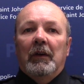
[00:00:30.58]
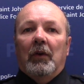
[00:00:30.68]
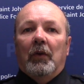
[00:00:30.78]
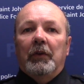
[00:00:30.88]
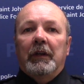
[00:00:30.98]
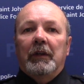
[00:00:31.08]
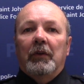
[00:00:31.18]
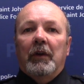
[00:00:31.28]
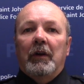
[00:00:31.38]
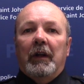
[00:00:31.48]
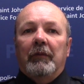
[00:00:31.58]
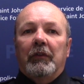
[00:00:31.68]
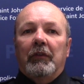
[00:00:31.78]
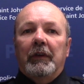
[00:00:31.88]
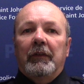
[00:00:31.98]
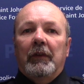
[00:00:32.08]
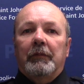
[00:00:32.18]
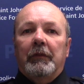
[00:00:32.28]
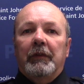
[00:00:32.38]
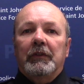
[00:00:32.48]
Or you can do it anonymously through the
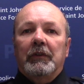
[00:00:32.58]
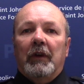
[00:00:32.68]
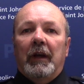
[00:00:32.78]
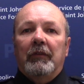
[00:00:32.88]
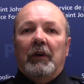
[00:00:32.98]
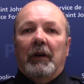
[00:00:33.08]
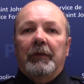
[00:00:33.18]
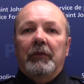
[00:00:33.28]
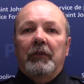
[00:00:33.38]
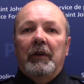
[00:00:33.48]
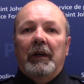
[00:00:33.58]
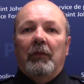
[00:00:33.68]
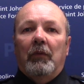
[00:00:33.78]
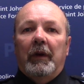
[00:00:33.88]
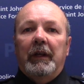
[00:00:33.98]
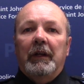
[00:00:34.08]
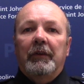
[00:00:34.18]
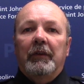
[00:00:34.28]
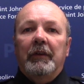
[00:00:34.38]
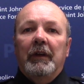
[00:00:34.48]
Provincial Crime Stoppers at
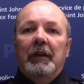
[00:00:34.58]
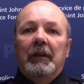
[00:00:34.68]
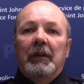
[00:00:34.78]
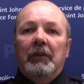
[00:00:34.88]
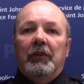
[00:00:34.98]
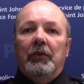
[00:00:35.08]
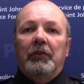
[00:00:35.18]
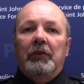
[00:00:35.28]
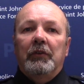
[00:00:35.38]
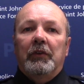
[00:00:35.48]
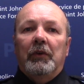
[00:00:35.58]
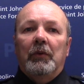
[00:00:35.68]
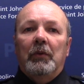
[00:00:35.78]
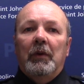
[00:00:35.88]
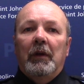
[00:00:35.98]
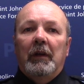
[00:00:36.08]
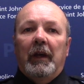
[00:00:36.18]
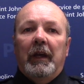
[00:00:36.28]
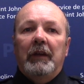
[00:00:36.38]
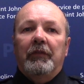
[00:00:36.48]

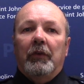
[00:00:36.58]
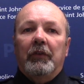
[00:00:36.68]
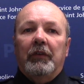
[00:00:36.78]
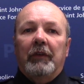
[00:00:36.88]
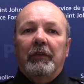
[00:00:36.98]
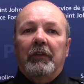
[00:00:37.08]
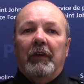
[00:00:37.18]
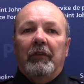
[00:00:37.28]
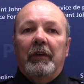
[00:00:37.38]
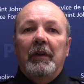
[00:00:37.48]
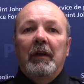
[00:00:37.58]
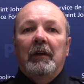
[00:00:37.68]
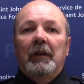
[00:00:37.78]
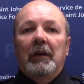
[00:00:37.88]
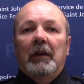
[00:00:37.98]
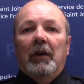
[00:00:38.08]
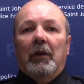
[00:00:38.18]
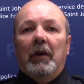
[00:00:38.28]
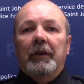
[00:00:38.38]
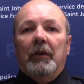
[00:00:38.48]
1-800-222-8477
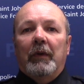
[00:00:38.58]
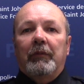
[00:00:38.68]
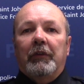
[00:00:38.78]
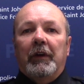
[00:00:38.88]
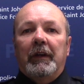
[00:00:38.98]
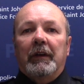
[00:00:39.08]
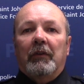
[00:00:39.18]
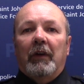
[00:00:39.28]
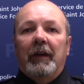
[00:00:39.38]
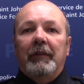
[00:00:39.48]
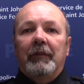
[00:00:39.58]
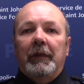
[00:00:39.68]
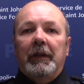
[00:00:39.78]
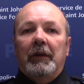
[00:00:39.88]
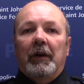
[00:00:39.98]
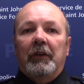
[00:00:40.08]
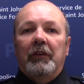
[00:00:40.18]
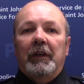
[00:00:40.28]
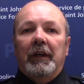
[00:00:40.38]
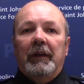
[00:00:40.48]
or on their website at
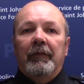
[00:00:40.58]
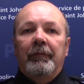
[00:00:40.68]
crimenv.ca.